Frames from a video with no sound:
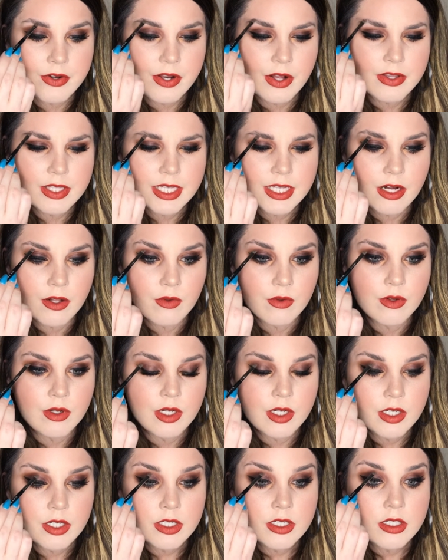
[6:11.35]
Not like a
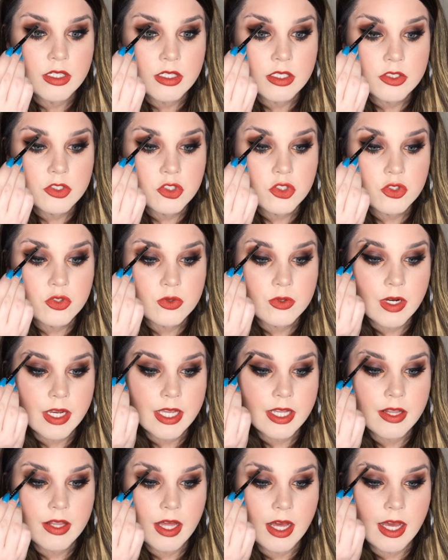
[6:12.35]

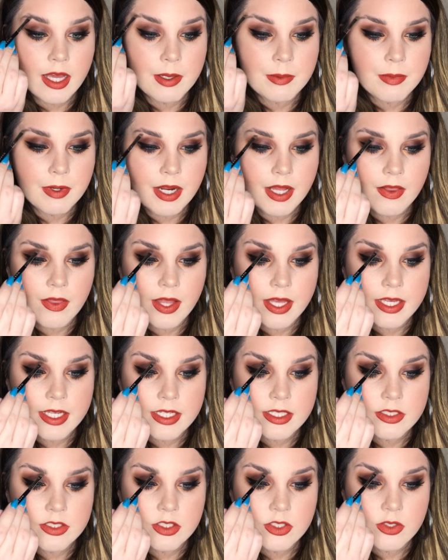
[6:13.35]
straight line, but I like
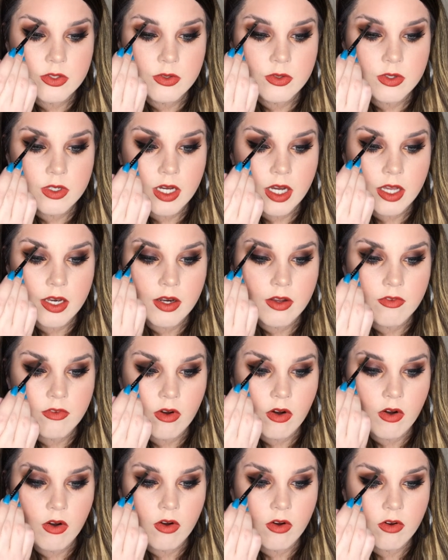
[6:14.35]
it to kind of
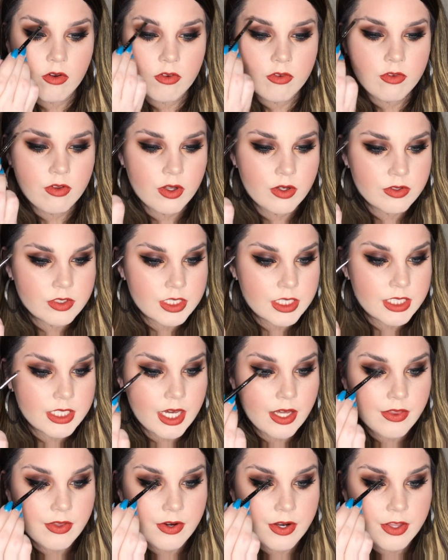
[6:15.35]
all flow
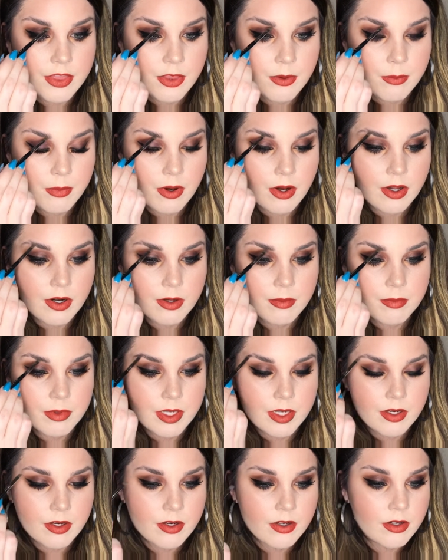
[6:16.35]
together at the bottom
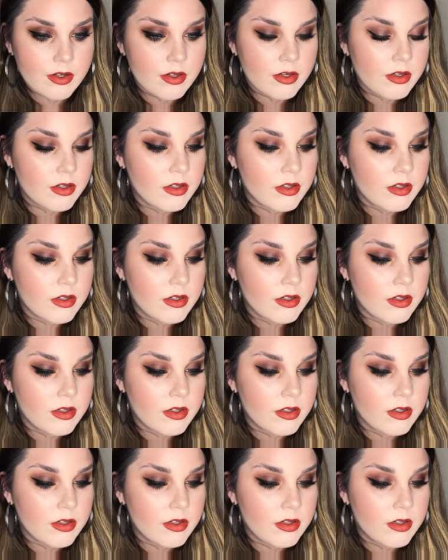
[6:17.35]
here.